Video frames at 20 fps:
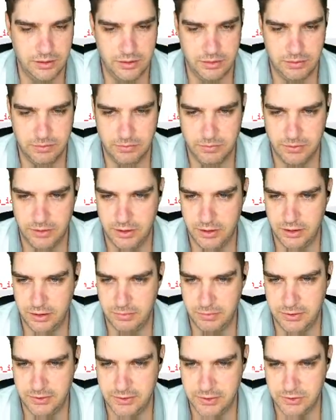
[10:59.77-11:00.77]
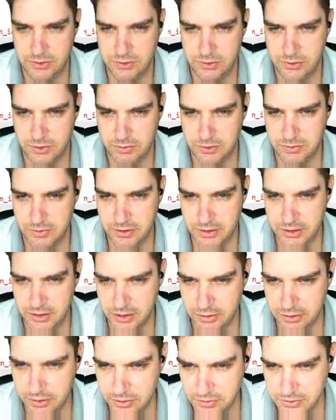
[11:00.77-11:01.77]
My IDP session is not responding. There
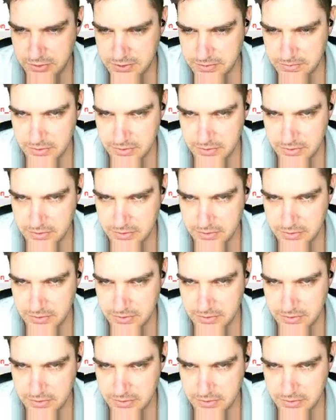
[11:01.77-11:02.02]
it goes.